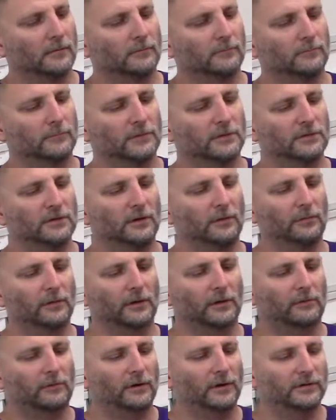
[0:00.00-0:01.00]
but you don't
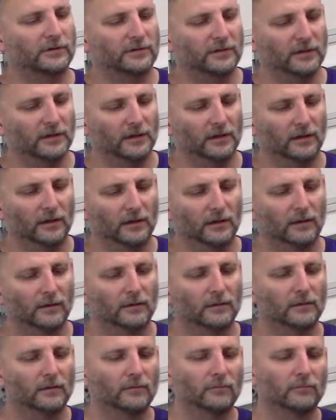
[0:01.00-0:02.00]
want to crush the
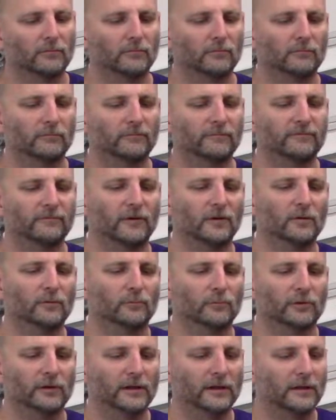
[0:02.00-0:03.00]

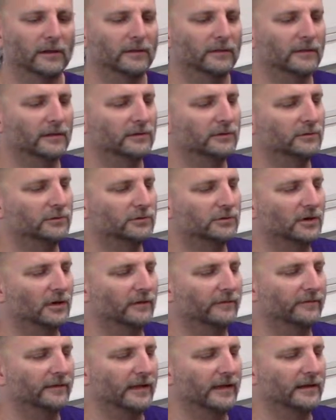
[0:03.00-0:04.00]
foam ring, and then you
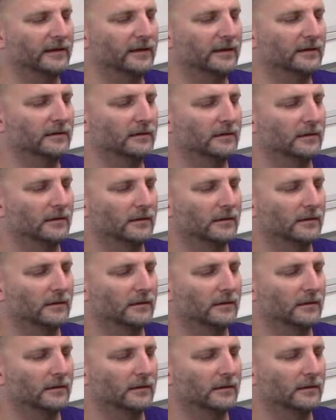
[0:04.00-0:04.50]
shove that in,